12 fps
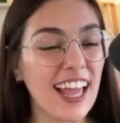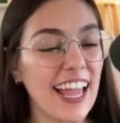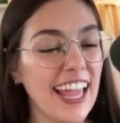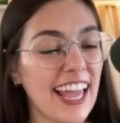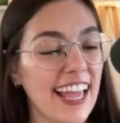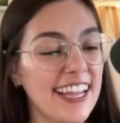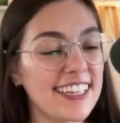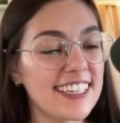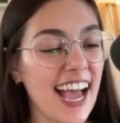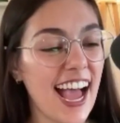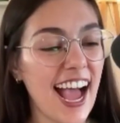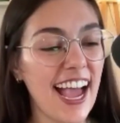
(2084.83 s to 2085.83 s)
And
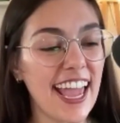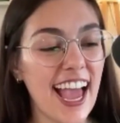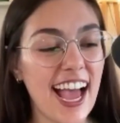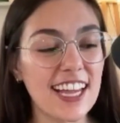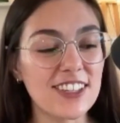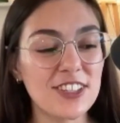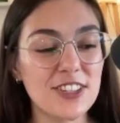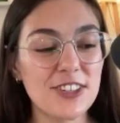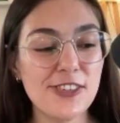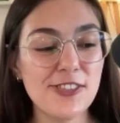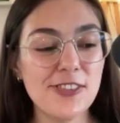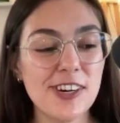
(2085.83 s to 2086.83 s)
I had
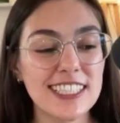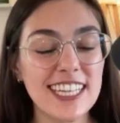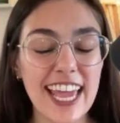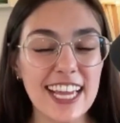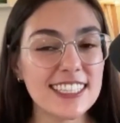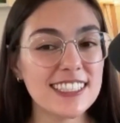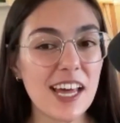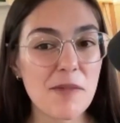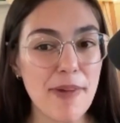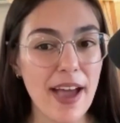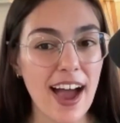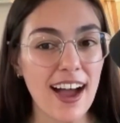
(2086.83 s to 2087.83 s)
to take a step
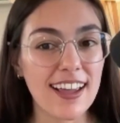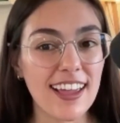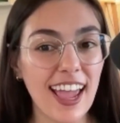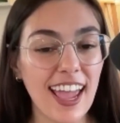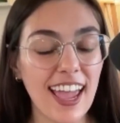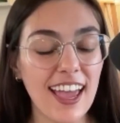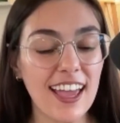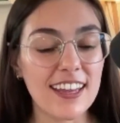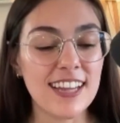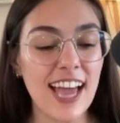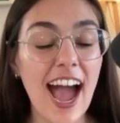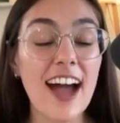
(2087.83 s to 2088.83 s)
back and
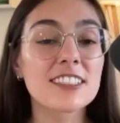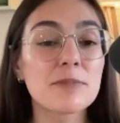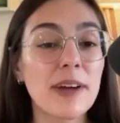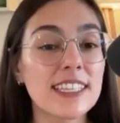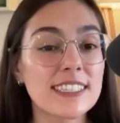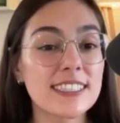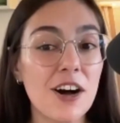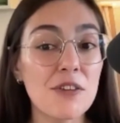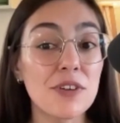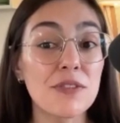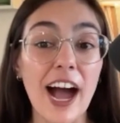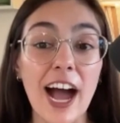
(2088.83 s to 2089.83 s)
ask myself
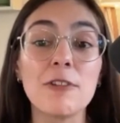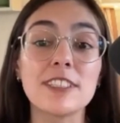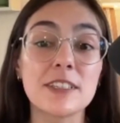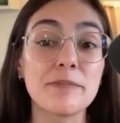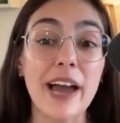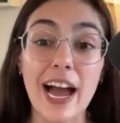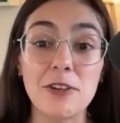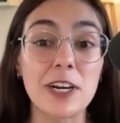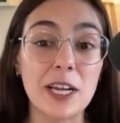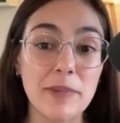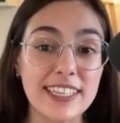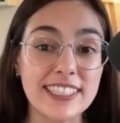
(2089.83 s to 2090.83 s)
if I was
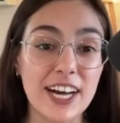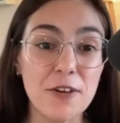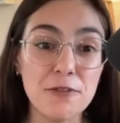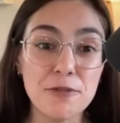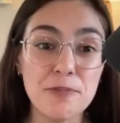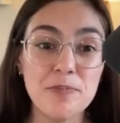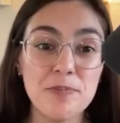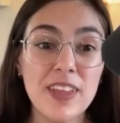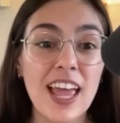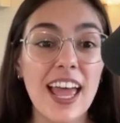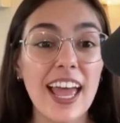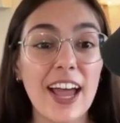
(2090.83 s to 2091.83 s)
empowering myself
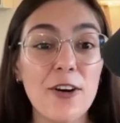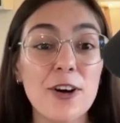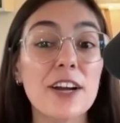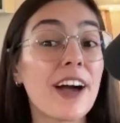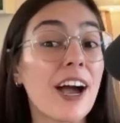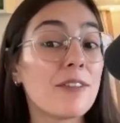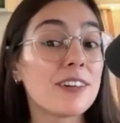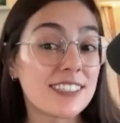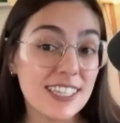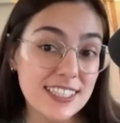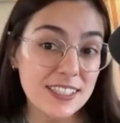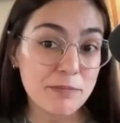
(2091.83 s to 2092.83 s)
or if I was
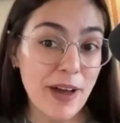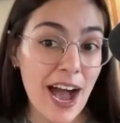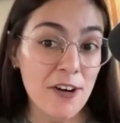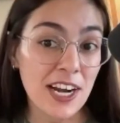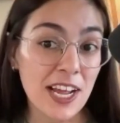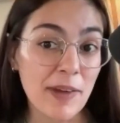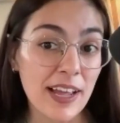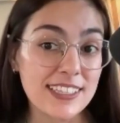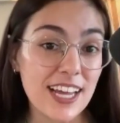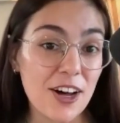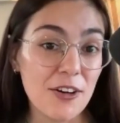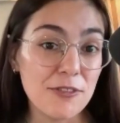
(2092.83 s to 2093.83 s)
disempowering
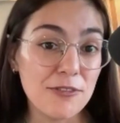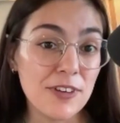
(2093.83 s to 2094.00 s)
myself.